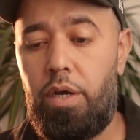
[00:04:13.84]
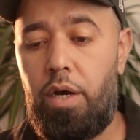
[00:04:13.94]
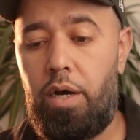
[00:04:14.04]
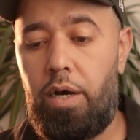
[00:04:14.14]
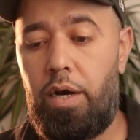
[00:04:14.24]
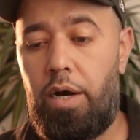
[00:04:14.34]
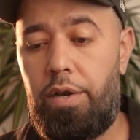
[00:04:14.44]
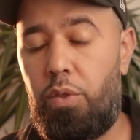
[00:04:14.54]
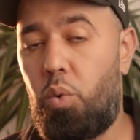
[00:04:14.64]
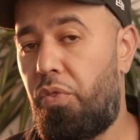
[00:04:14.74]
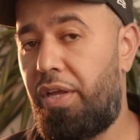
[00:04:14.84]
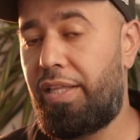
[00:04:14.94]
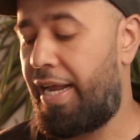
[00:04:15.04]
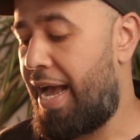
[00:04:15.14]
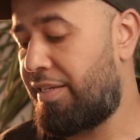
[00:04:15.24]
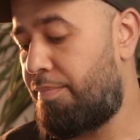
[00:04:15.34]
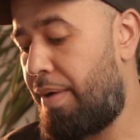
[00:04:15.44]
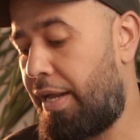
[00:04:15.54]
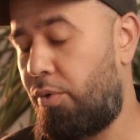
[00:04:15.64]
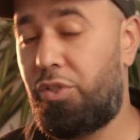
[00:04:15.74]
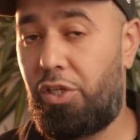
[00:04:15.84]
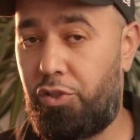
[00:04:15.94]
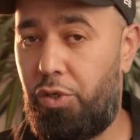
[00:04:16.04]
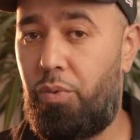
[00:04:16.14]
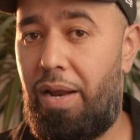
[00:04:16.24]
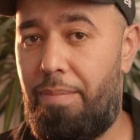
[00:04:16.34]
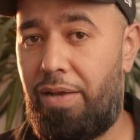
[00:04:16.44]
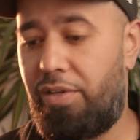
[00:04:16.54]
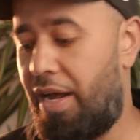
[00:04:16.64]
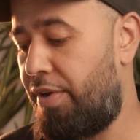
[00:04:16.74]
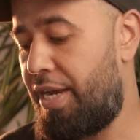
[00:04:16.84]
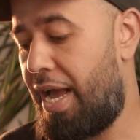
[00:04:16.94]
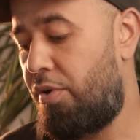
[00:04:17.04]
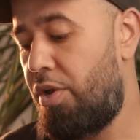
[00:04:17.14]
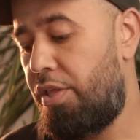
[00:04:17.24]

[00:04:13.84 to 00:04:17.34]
Another cool thing that it has about it, which I'll show you when I mount it on right now,